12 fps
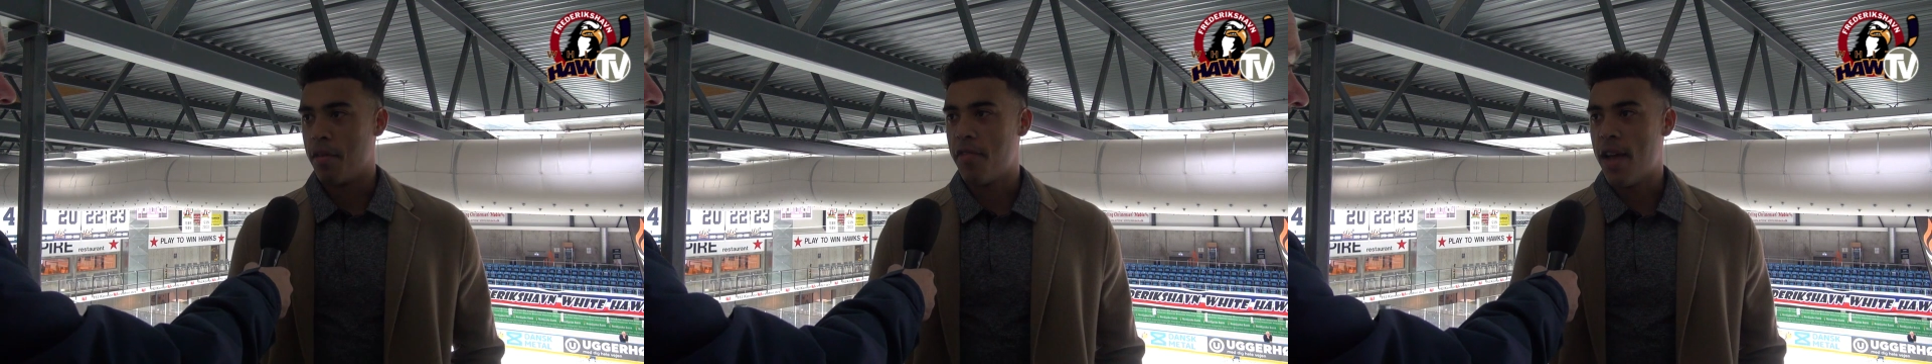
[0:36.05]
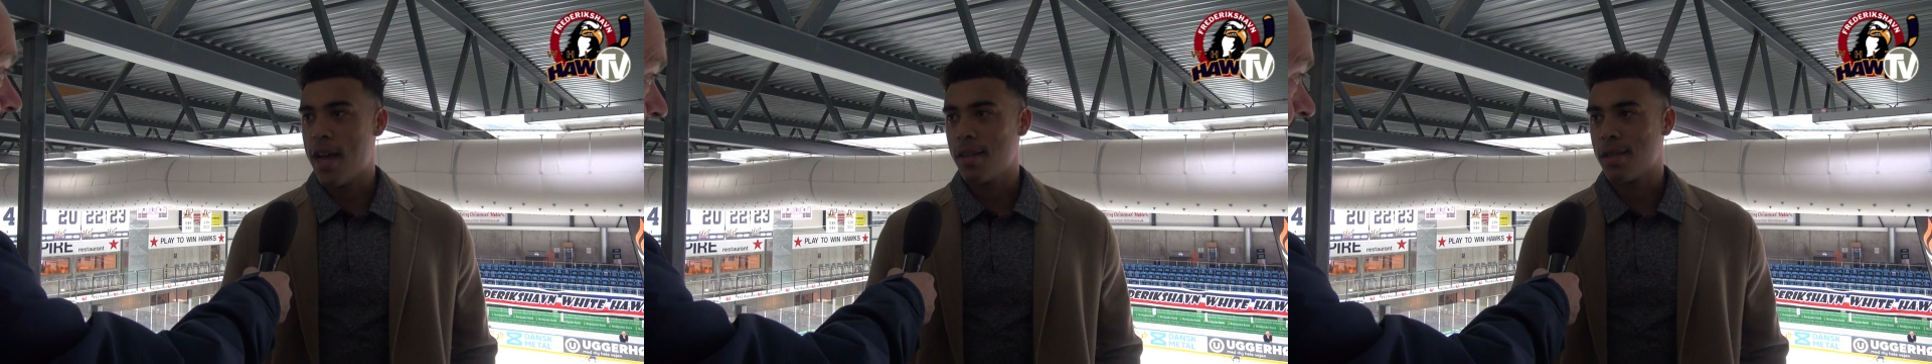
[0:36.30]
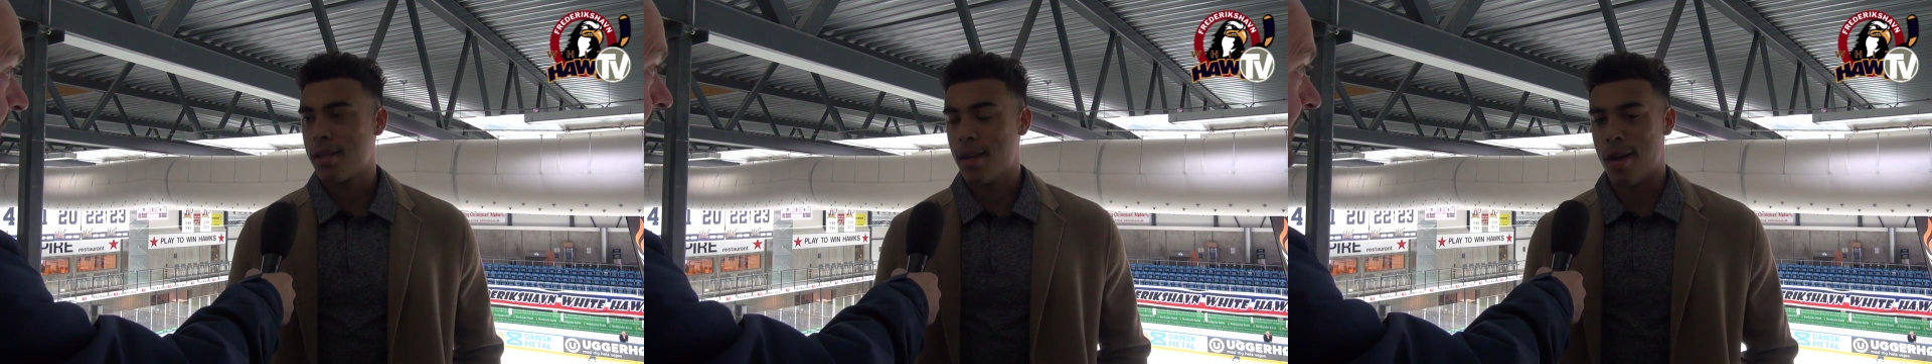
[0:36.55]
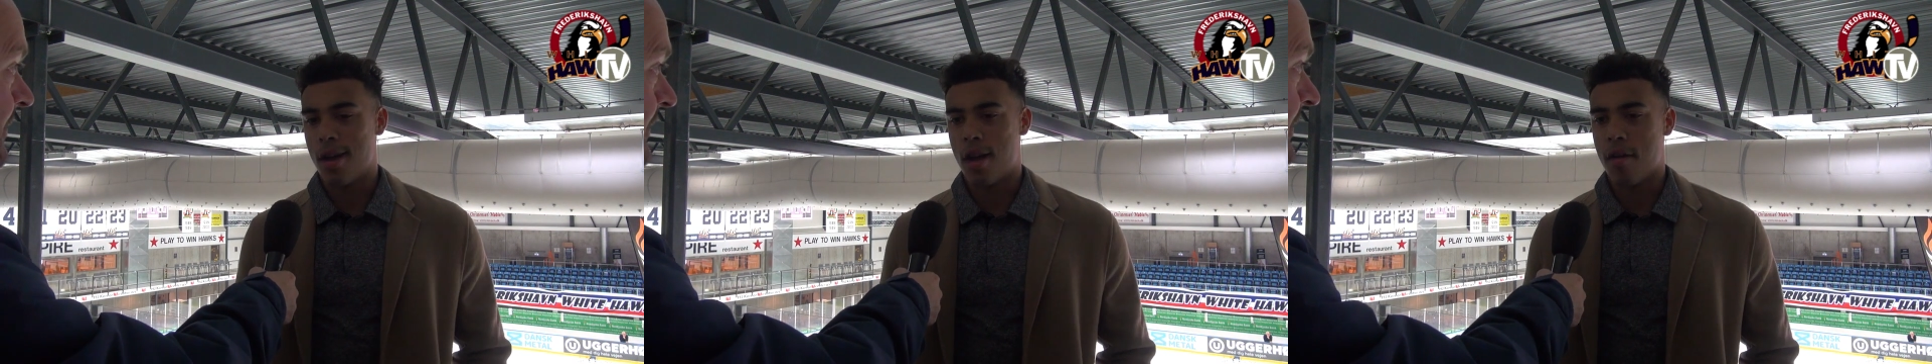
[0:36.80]
a fast,
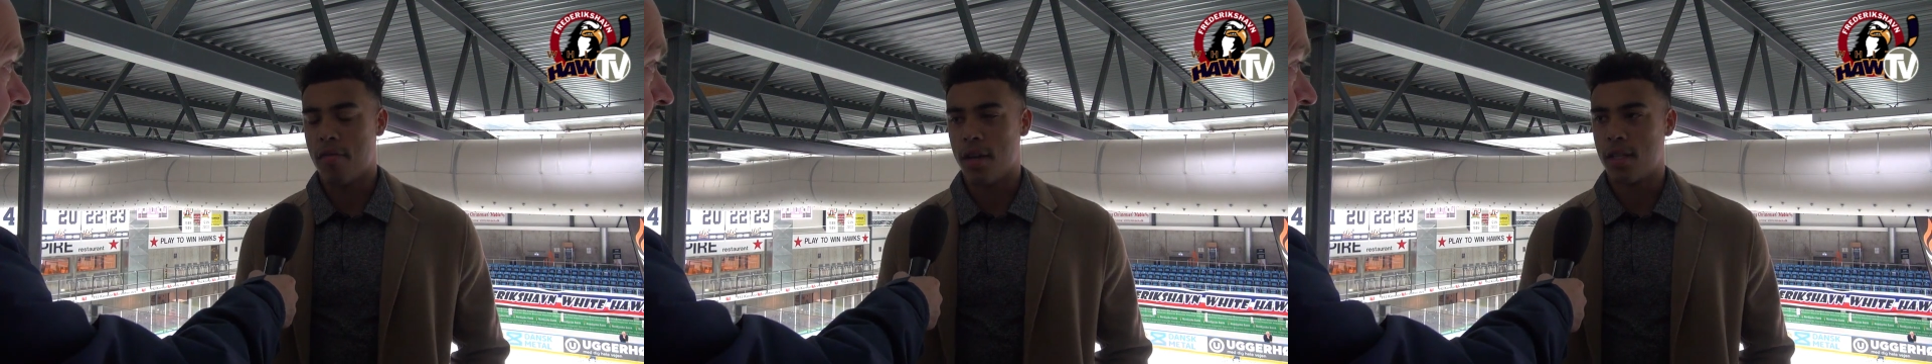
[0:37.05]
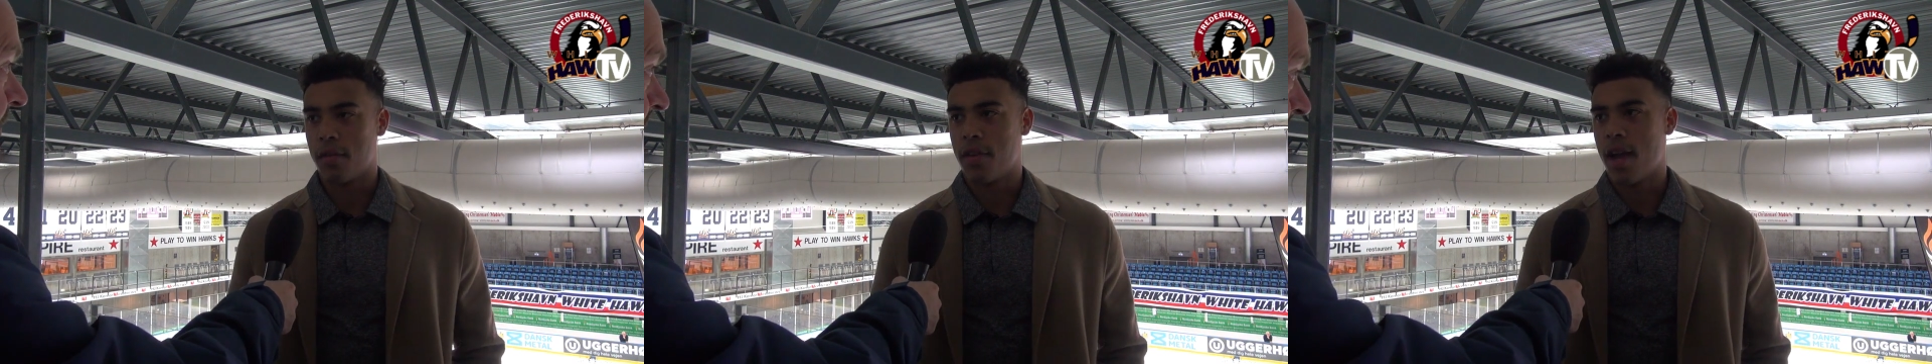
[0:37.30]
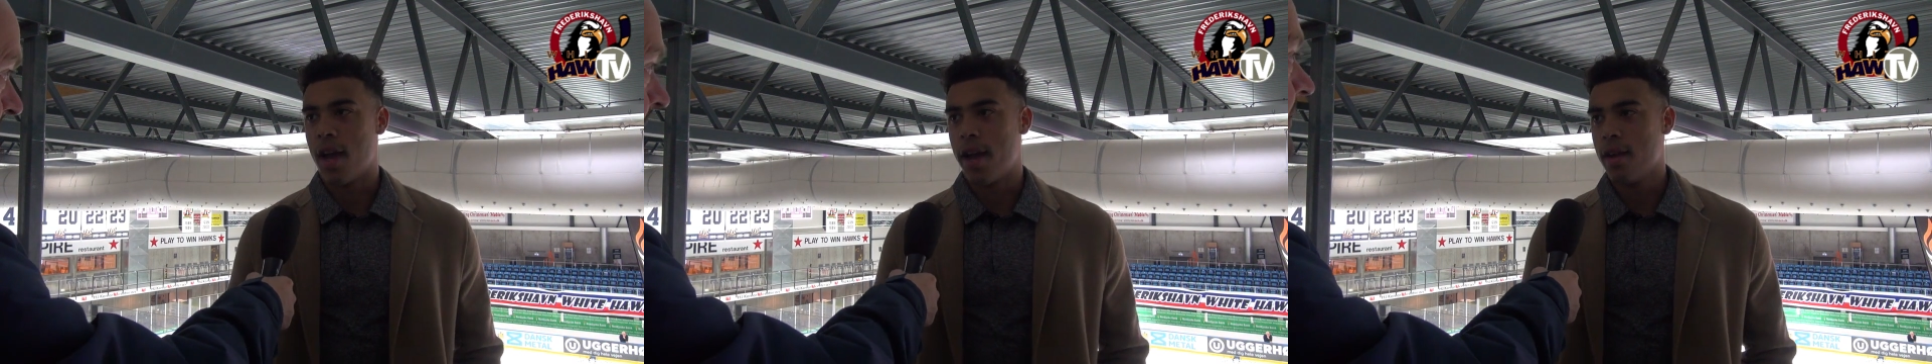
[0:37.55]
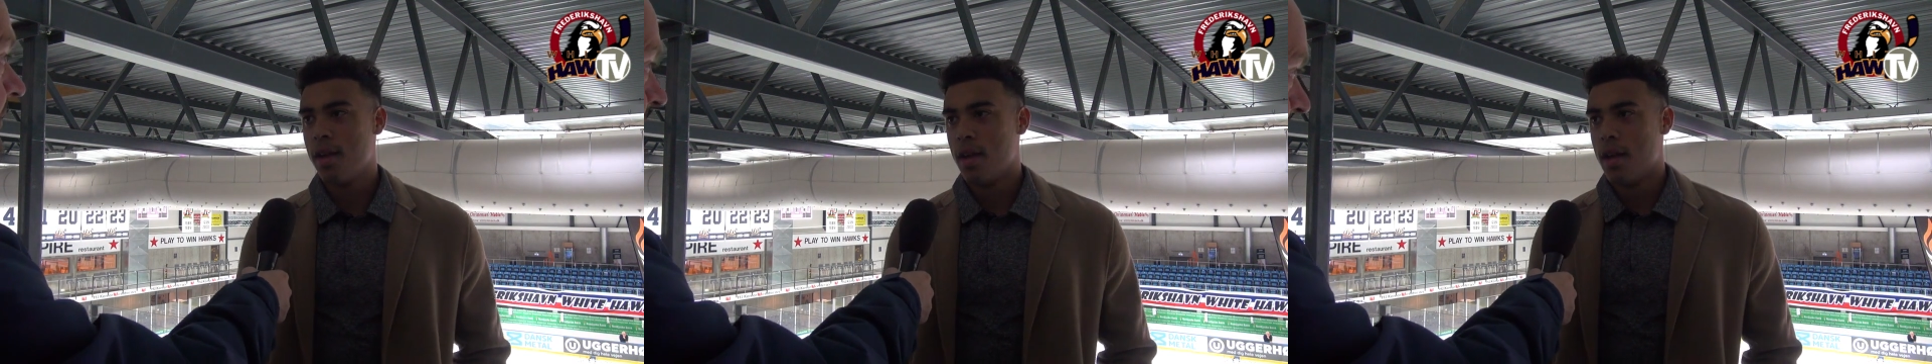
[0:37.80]
uh, offensive guy.